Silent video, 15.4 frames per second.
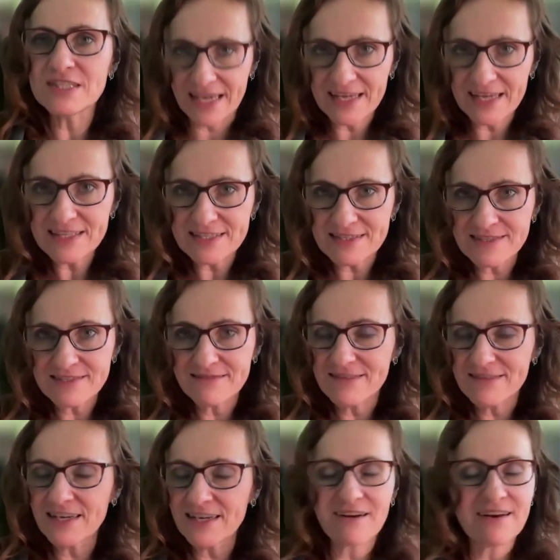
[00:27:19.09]
tests.
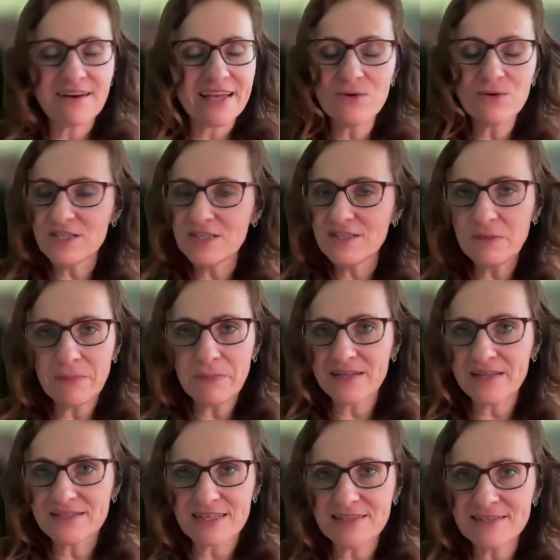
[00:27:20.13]
They are language
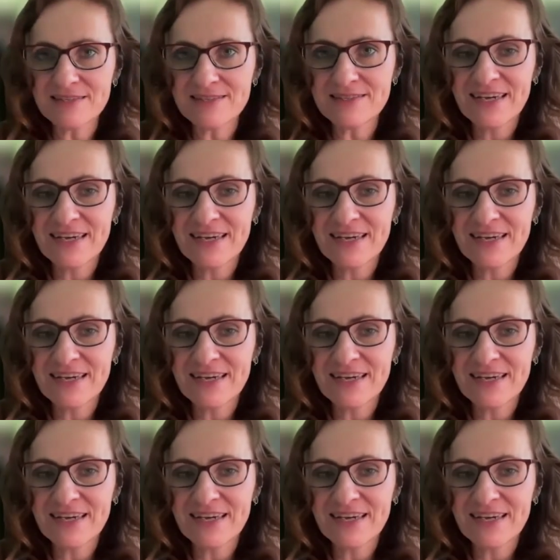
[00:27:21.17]
independent.